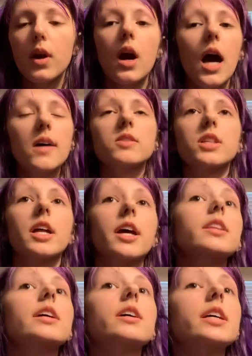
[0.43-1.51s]
I haven't done
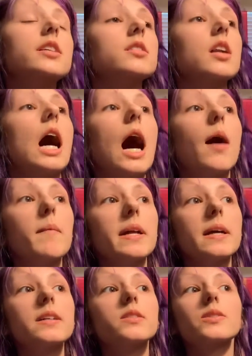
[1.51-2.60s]
anything like this in a hot
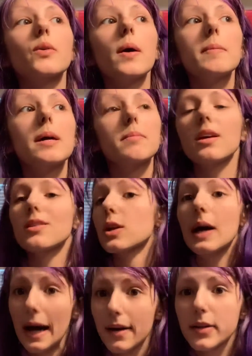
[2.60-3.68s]
minute, so I might be a little
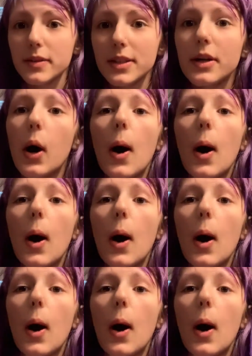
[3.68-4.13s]
out of it.